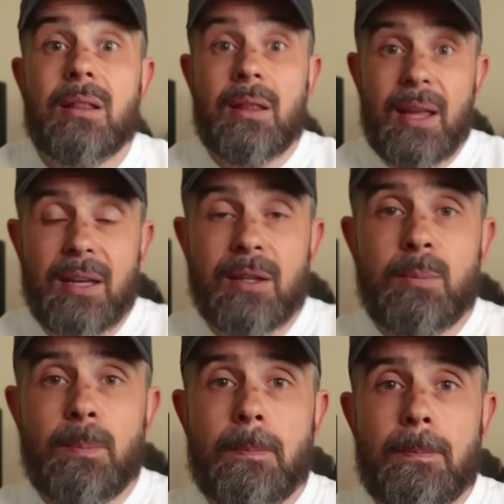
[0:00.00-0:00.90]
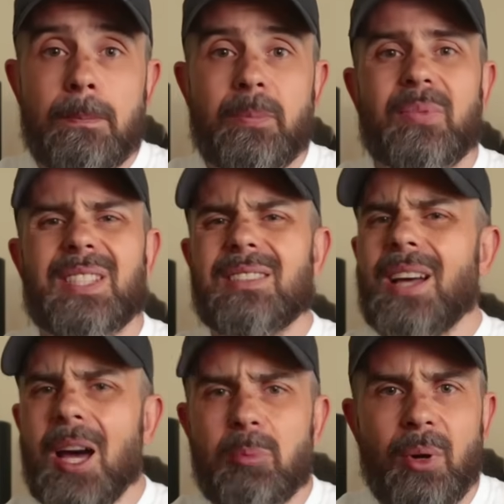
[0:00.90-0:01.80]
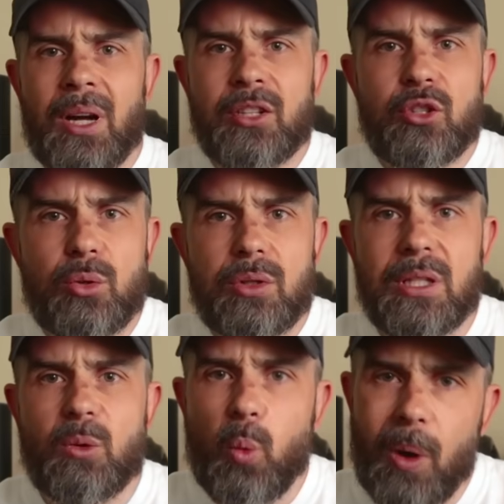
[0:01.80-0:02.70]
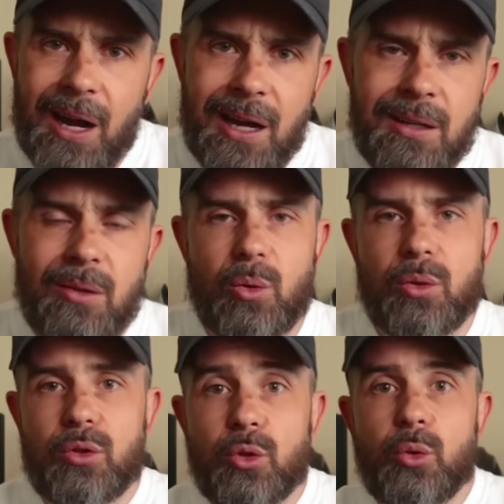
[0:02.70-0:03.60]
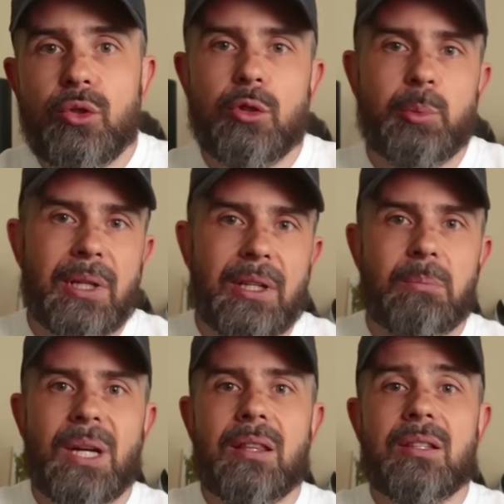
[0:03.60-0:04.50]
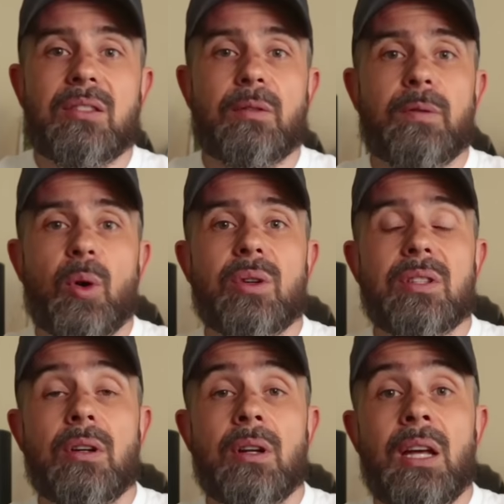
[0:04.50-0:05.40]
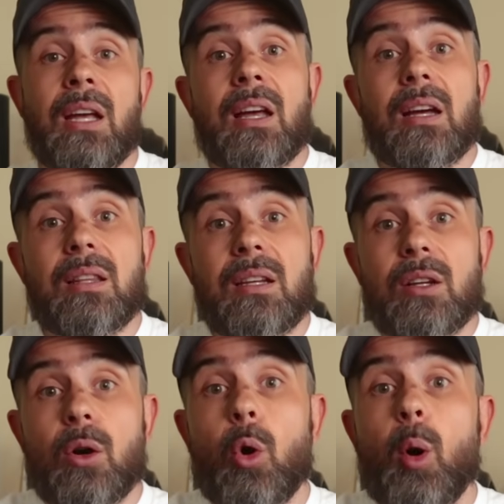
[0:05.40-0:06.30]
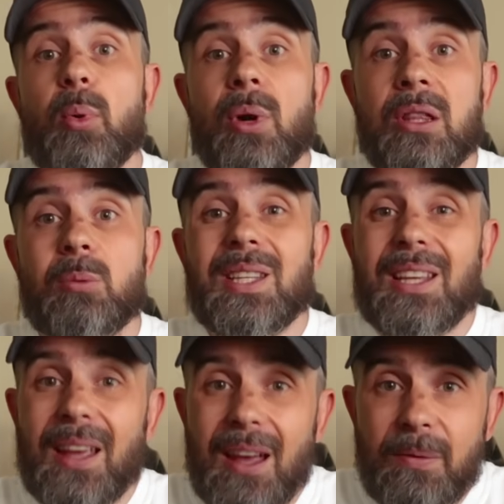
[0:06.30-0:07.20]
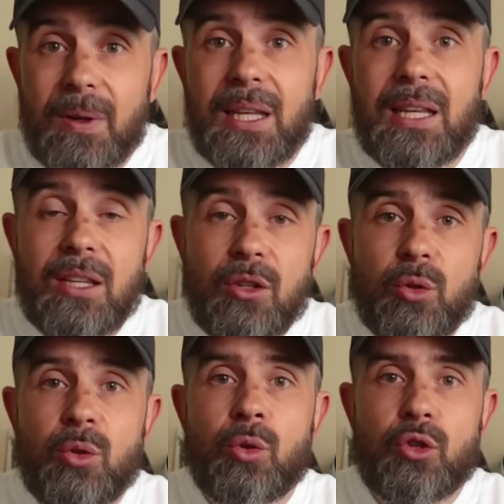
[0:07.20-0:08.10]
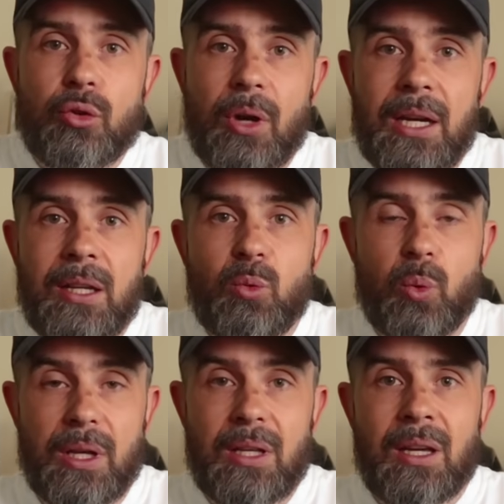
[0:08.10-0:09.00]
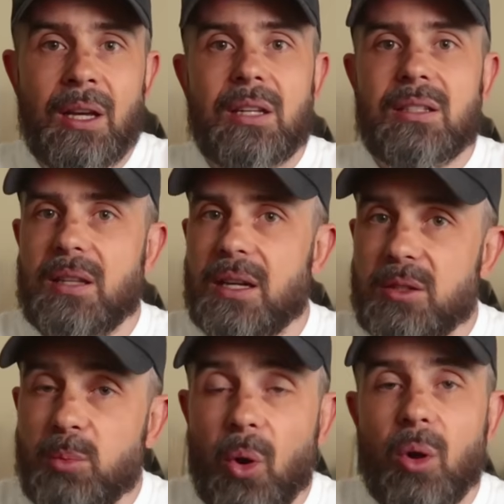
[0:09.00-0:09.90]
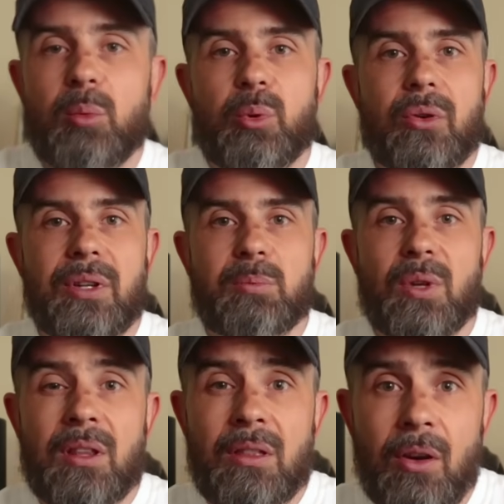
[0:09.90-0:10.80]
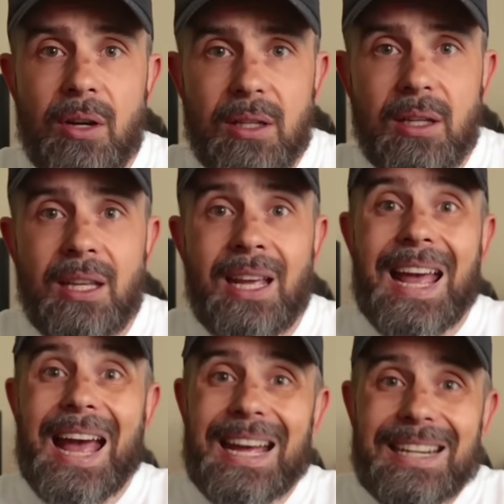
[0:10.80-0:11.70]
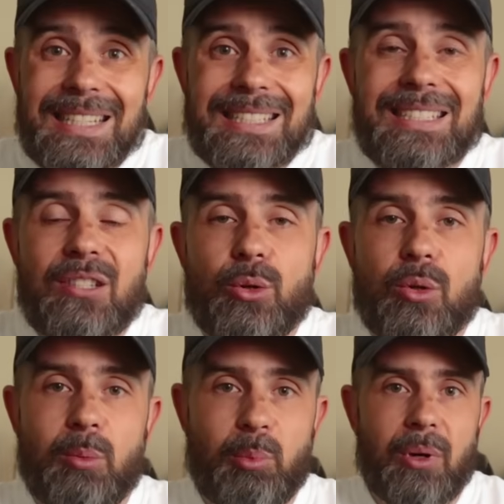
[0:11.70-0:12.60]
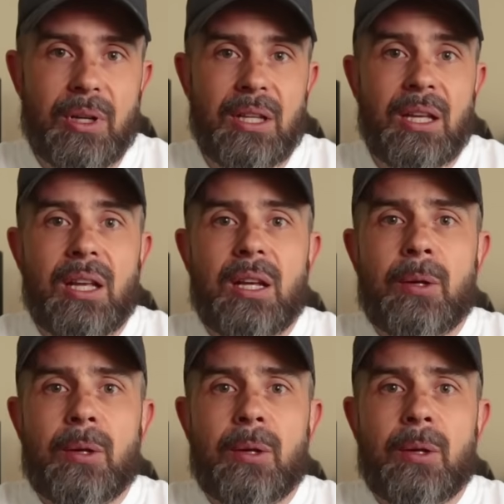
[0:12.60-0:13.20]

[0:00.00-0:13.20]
Then, start by choosing one or two durability methods to focus on and then incorporate them carefully into your training week. Start small, progress methodically, and listen to your body.